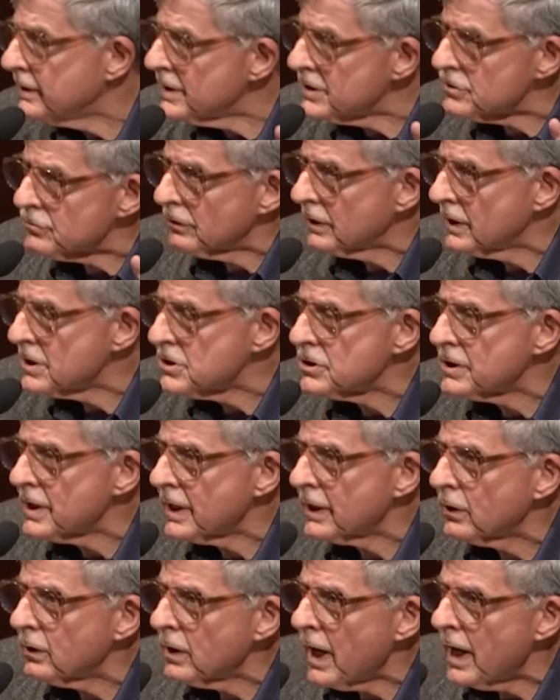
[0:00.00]
this
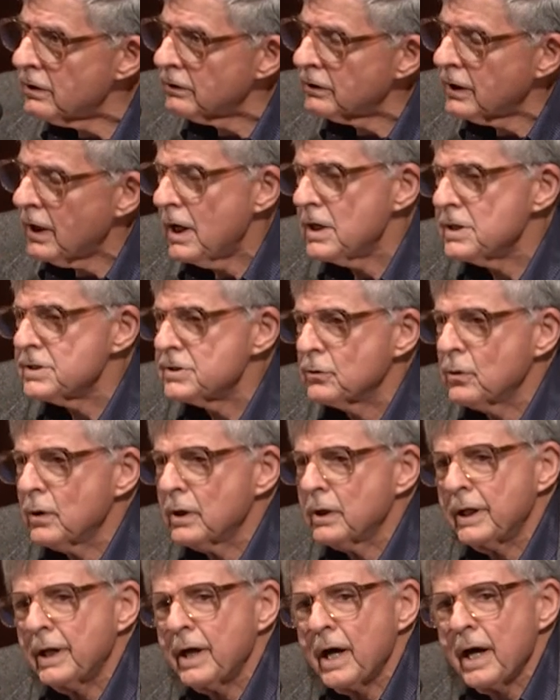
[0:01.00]
religion, and
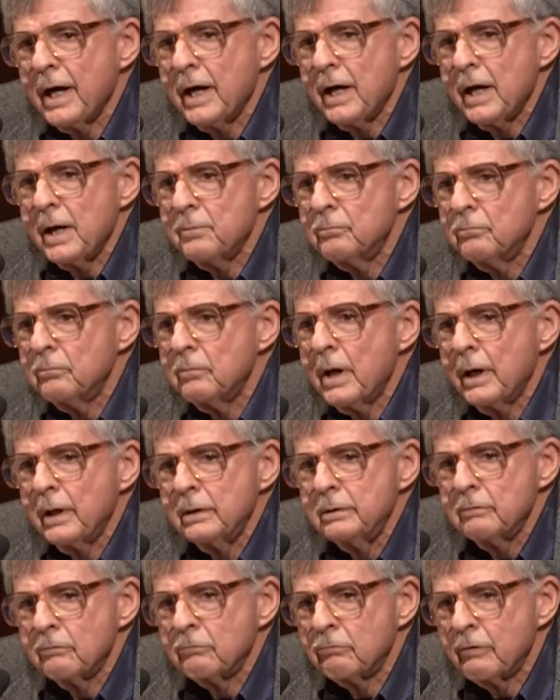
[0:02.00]
consequently, I am
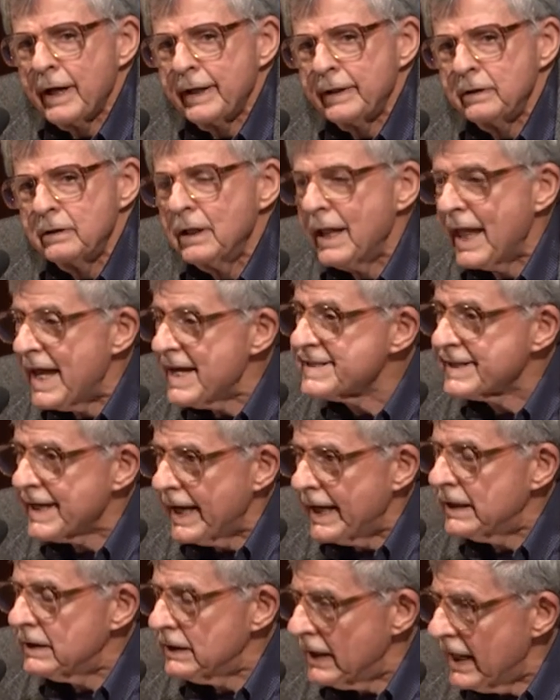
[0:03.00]
read less
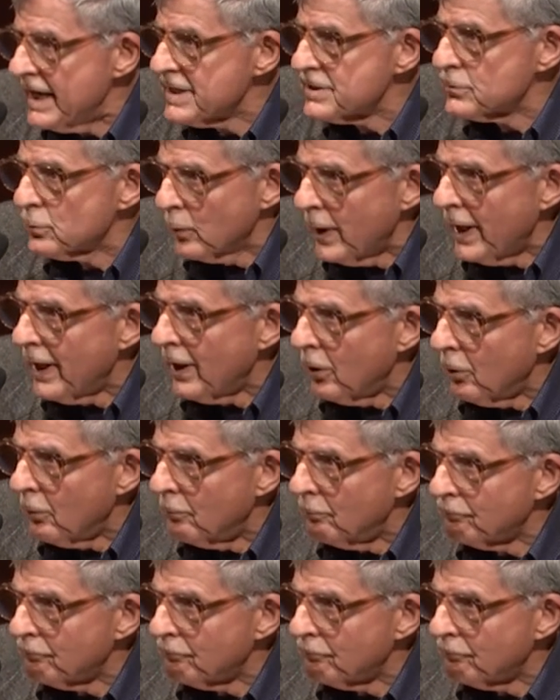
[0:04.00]
and less well.